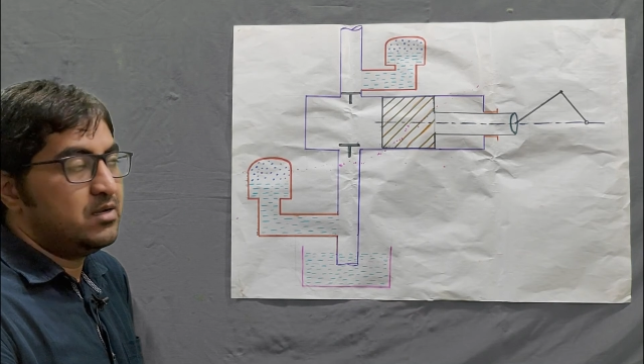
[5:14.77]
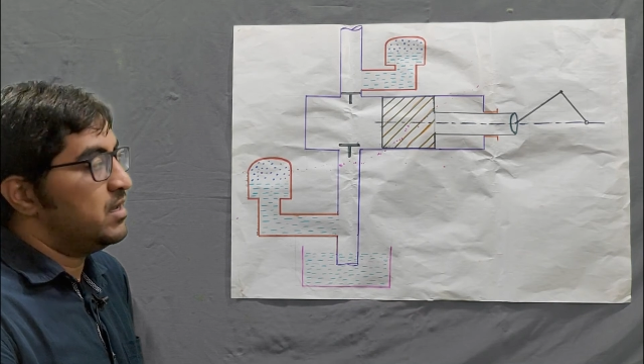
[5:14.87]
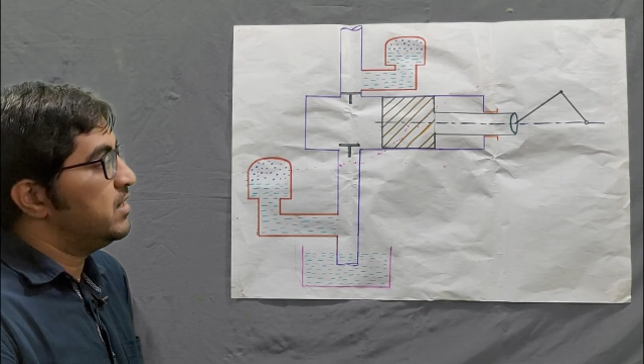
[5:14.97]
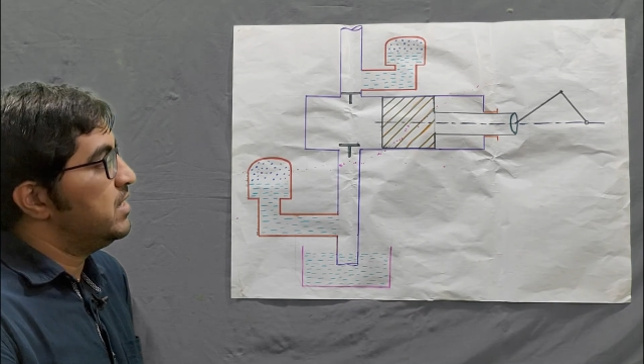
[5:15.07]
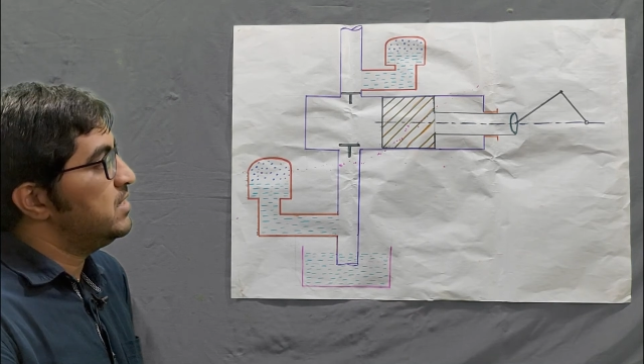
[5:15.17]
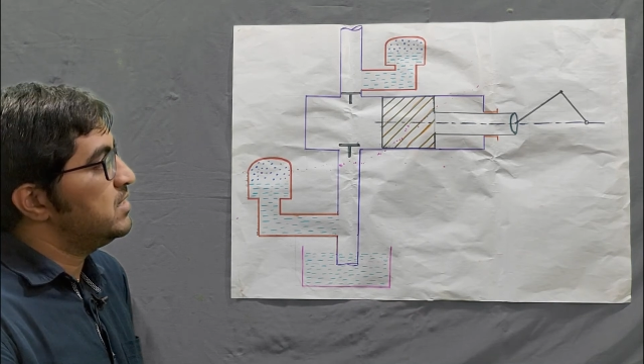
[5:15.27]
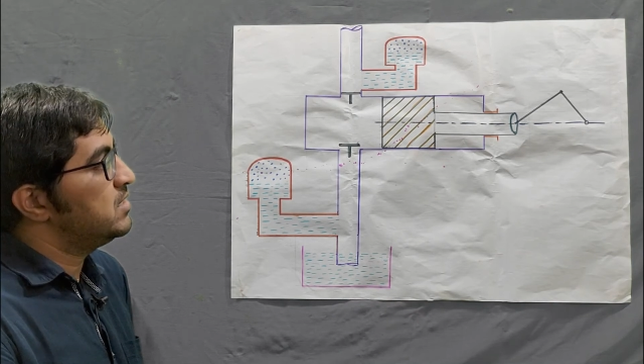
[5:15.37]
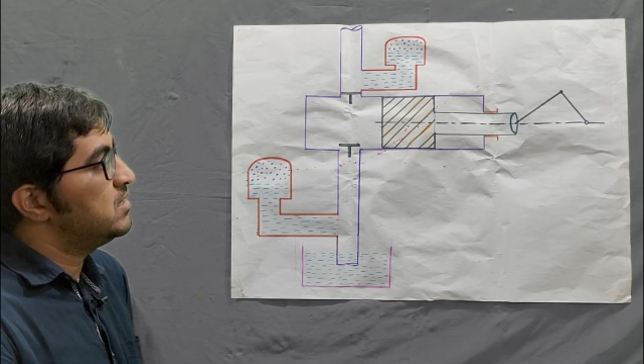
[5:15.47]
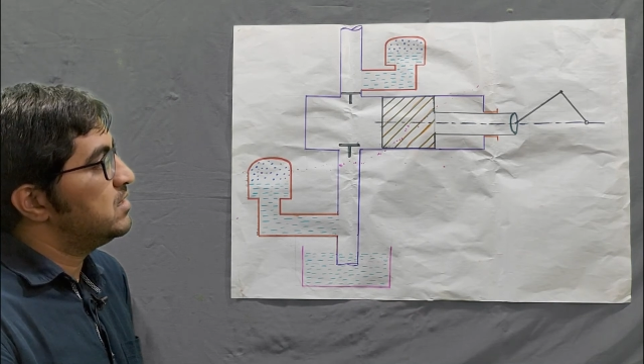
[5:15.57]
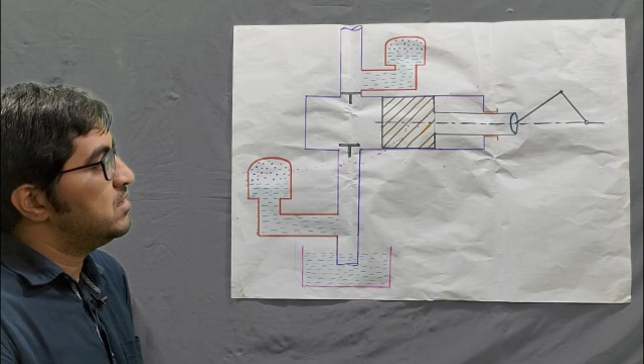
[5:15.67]
in
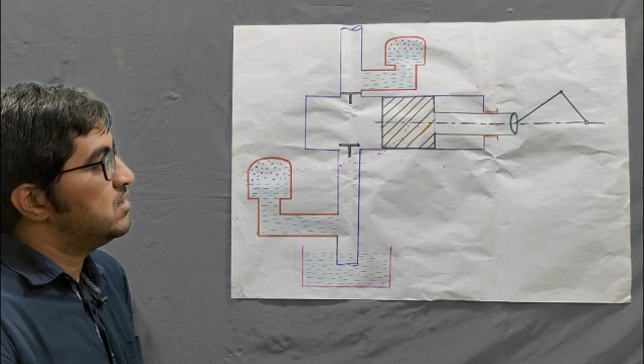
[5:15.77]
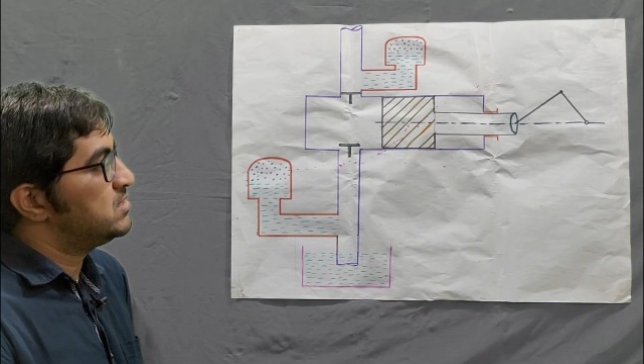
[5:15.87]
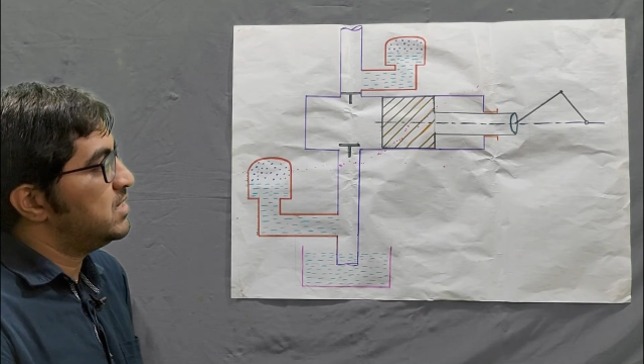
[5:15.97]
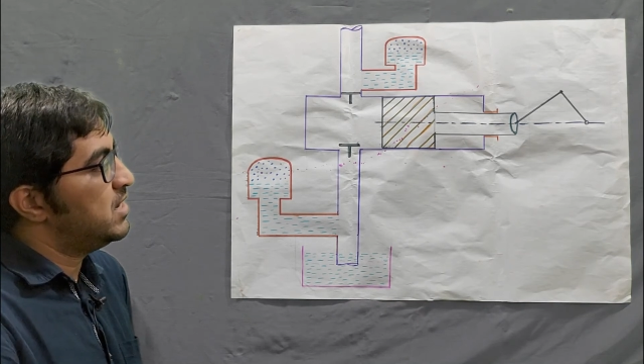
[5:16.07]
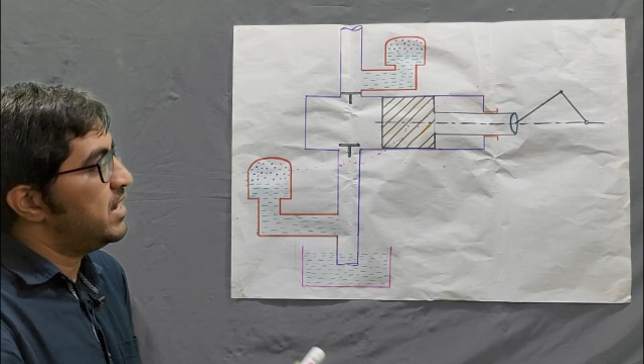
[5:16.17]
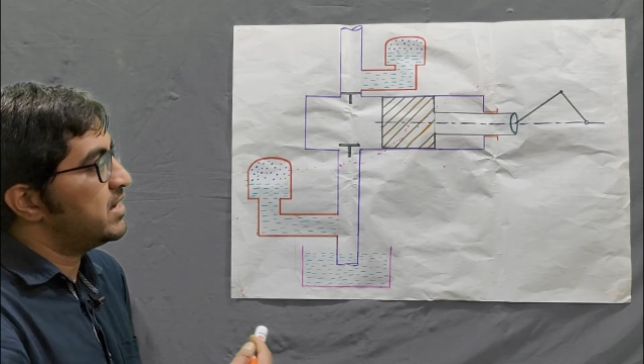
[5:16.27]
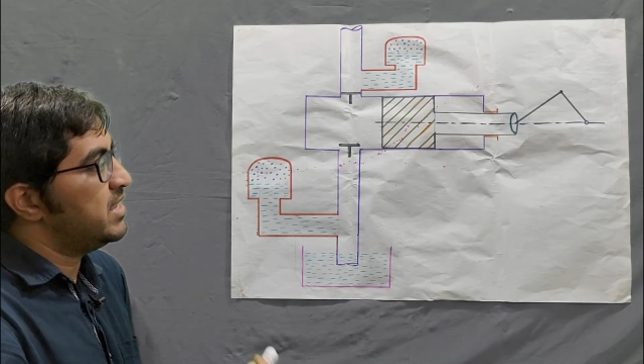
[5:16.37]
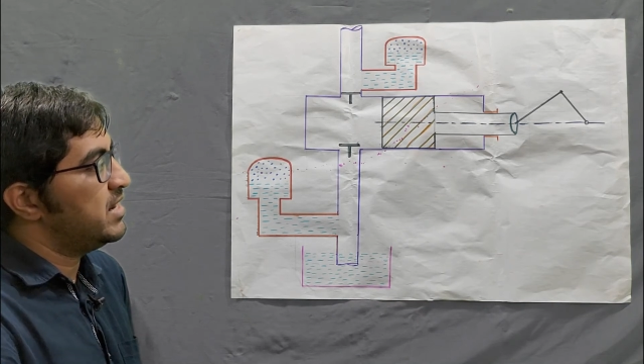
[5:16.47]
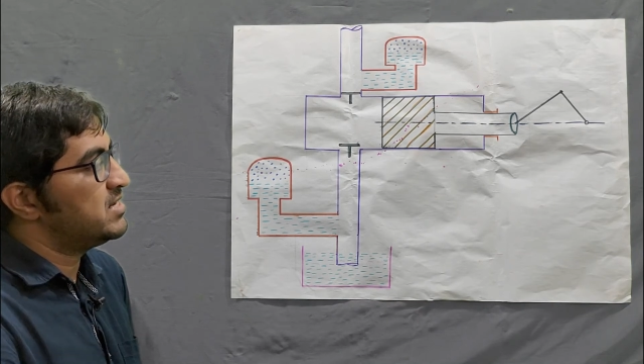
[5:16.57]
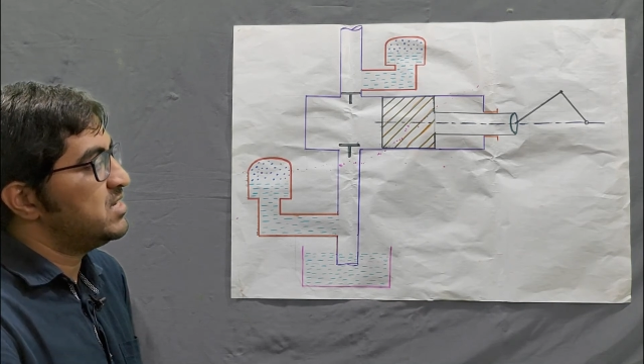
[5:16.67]
a single
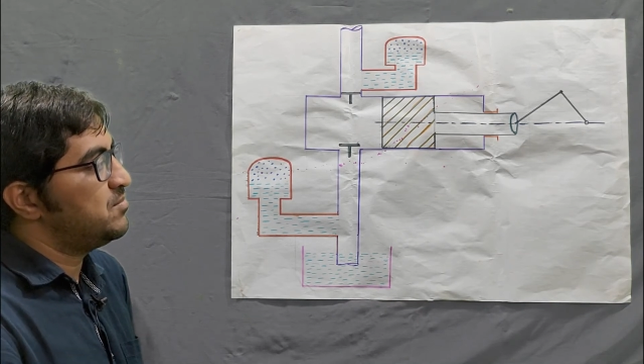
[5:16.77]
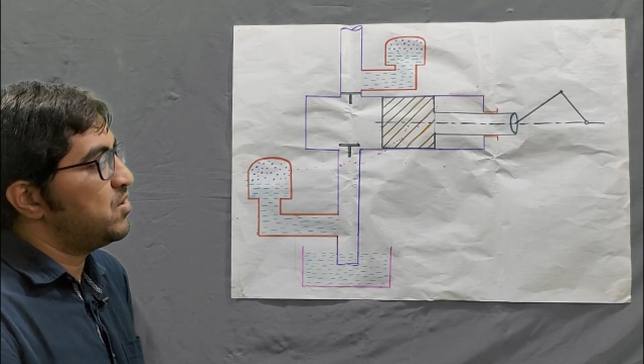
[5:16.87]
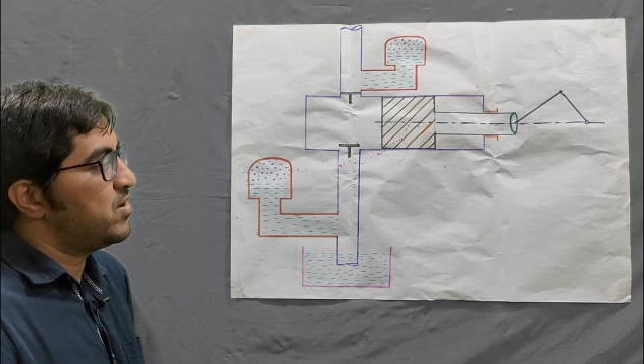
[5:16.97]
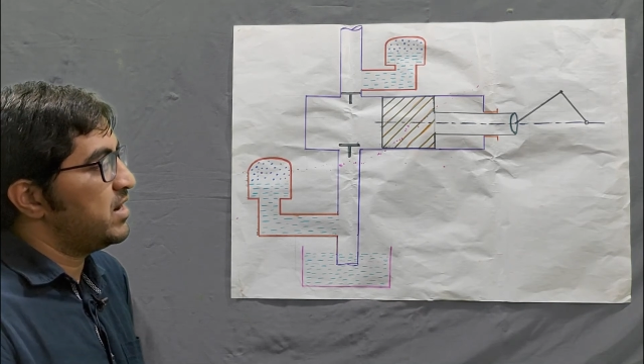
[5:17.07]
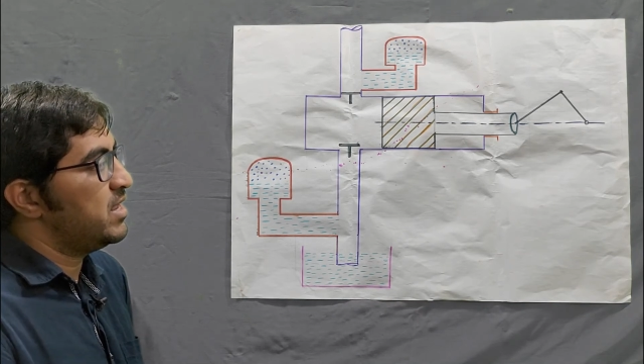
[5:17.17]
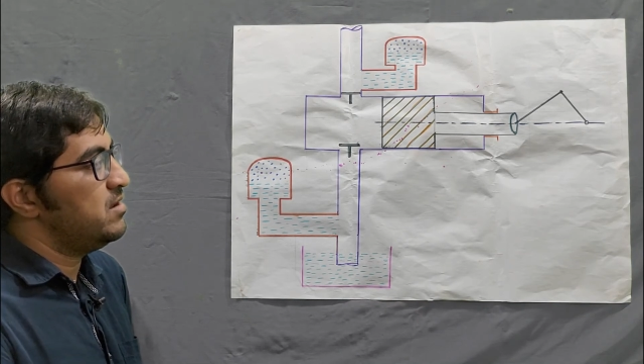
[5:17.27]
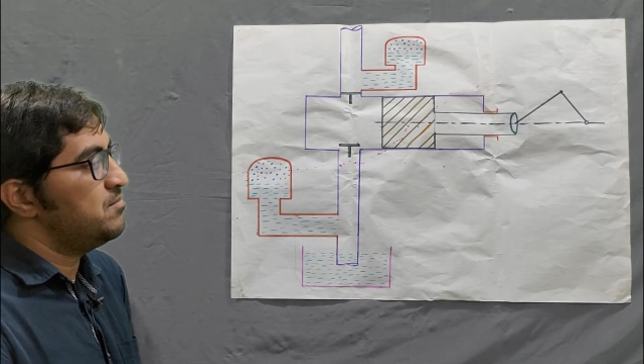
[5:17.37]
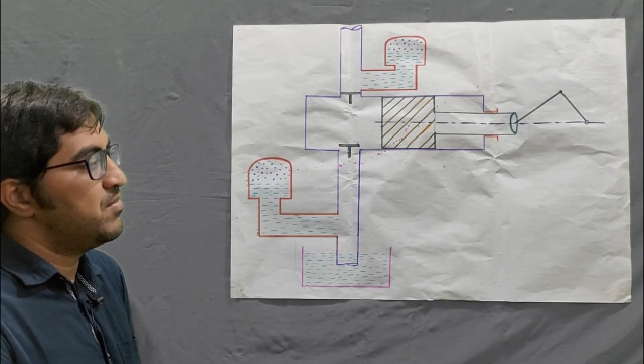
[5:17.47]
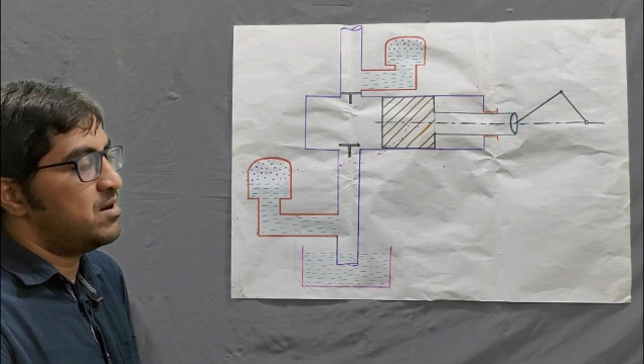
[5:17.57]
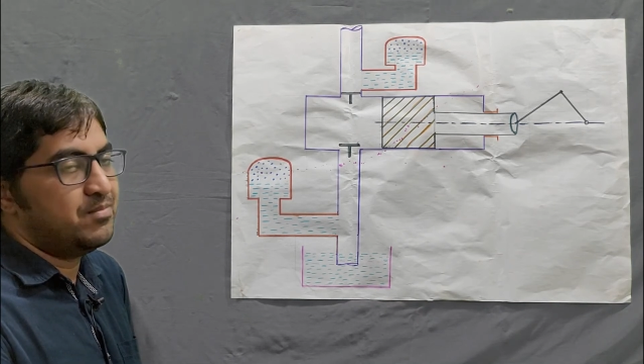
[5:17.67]
acting
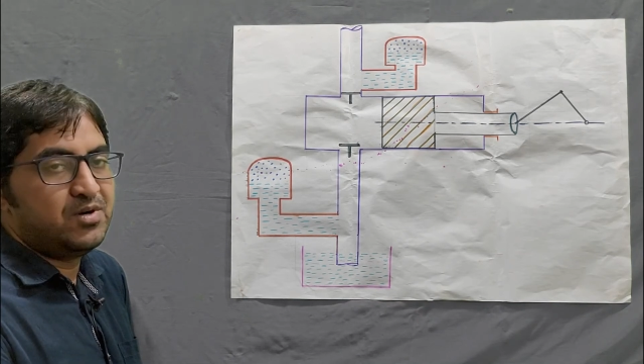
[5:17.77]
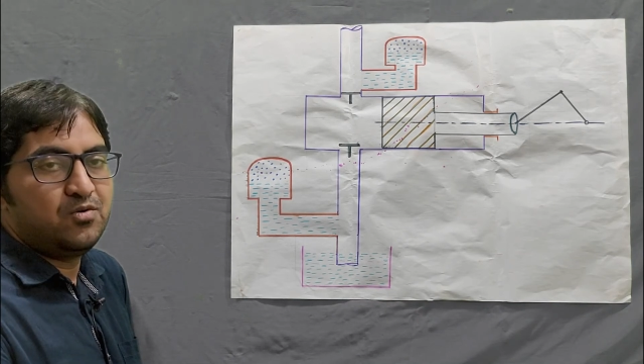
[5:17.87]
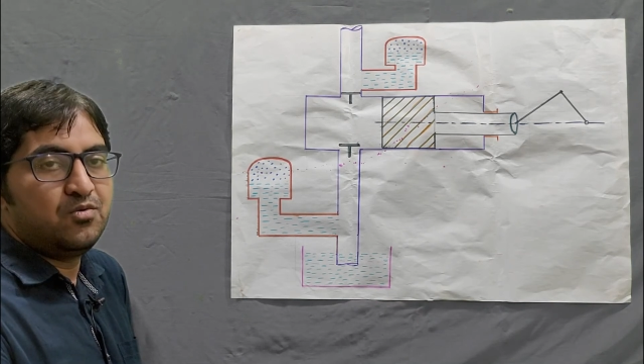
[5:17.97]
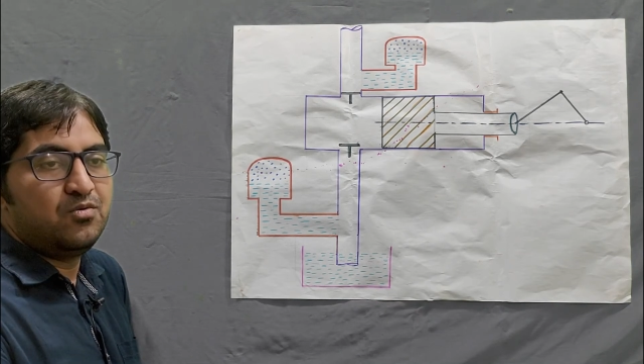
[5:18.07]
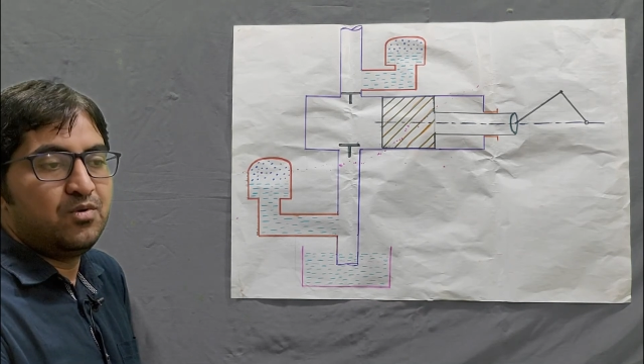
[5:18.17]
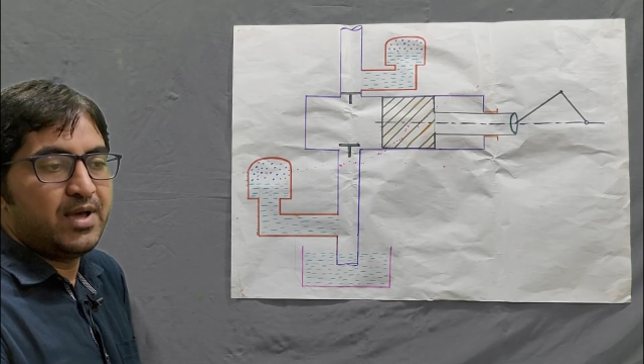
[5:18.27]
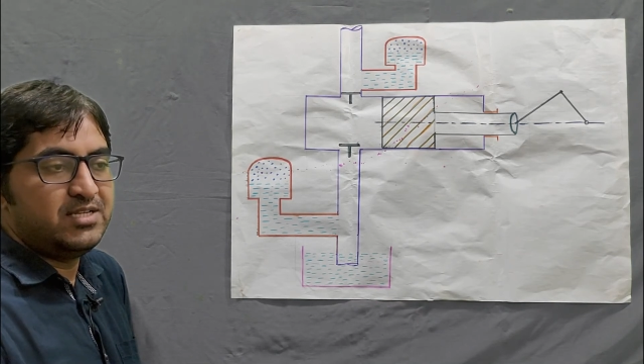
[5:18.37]
reciprocating pump to